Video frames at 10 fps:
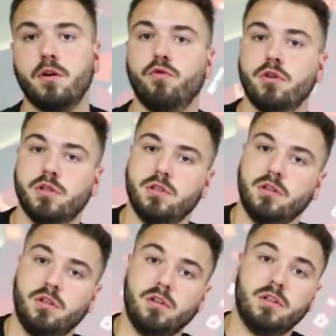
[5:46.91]
versus
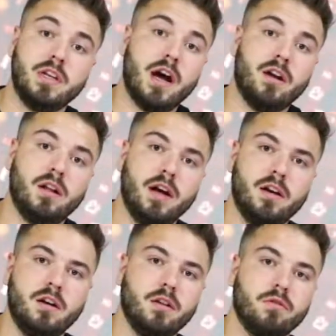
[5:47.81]
not a lot
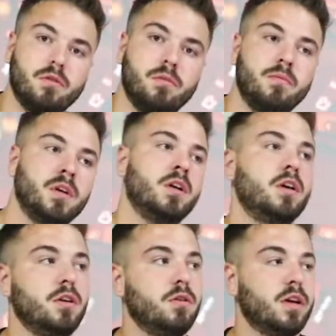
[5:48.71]
in another room,
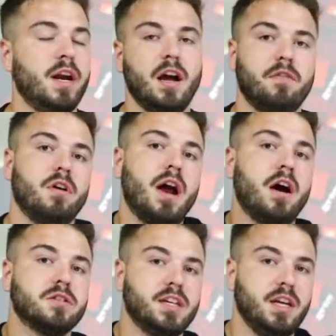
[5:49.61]
you can have your
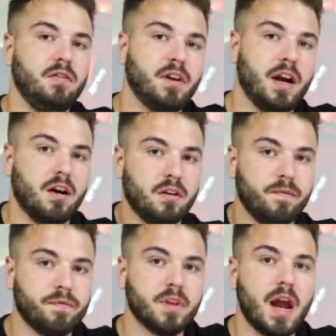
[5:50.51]
house even out
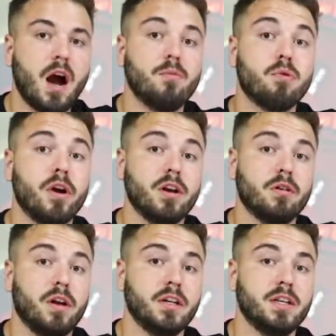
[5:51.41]
how bright
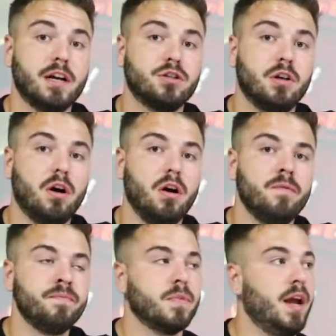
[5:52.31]
your lights actually are.
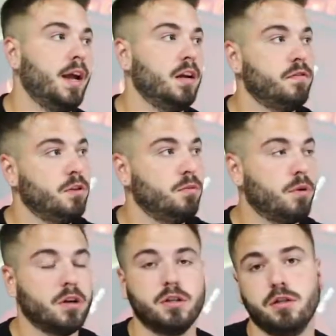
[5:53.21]
And if you
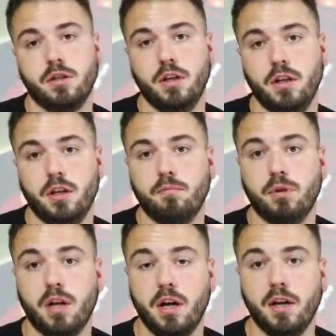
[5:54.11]
purchase the
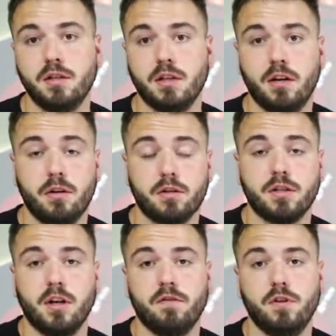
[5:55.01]
blinds and other
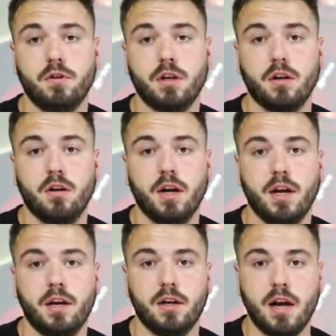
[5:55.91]
stuff, you can go
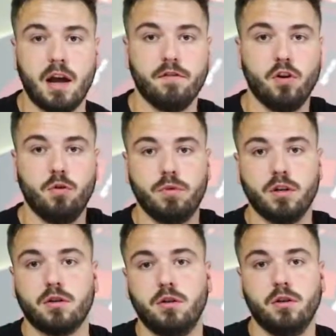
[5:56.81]
ahead and have it open
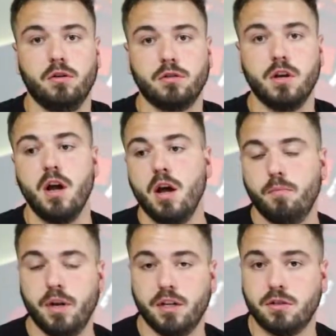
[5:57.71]
and close
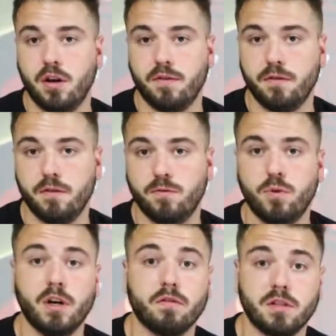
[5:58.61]
based off of
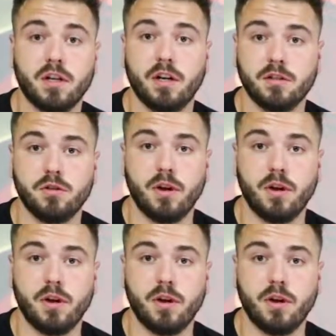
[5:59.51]
whatever settings